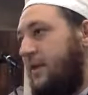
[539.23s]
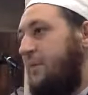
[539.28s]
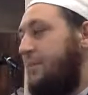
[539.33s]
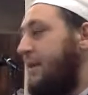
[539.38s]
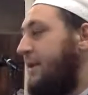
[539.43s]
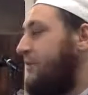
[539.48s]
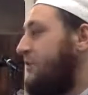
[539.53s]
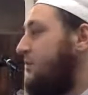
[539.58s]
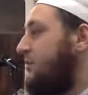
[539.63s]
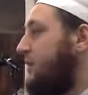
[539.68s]

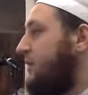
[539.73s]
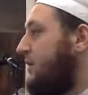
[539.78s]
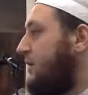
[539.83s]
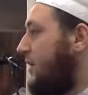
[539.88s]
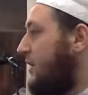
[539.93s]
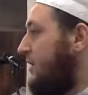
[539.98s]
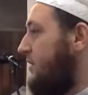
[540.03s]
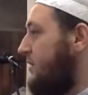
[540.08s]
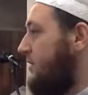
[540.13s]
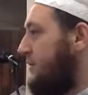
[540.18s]
Come back to me.
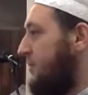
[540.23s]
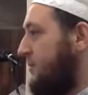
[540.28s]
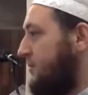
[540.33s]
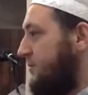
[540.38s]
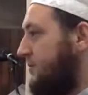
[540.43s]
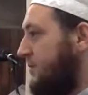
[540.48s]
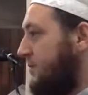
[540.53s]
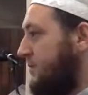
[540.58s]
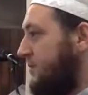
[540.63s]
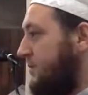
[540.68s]
Khalas.
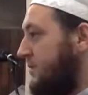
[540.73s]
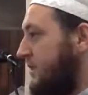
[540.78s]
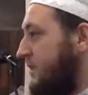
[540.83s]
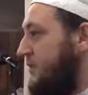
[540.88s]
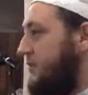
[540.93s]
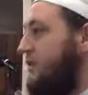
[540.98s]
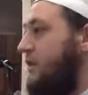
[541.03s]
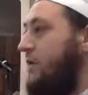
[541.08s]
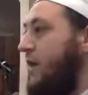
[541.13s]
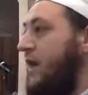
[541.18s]

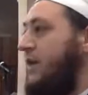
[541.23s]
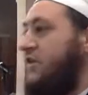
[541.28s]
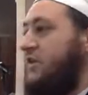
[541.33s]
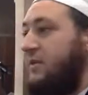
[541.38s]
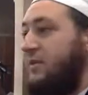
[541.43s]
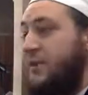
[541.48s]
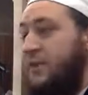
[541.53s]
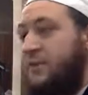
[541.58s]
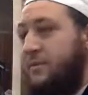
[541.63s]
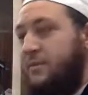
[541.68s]
There is no
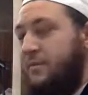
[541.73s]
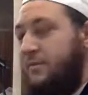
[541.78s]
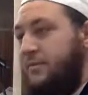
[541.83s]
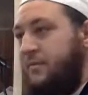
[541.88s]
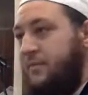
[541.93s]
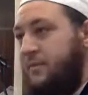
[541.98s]
age limit.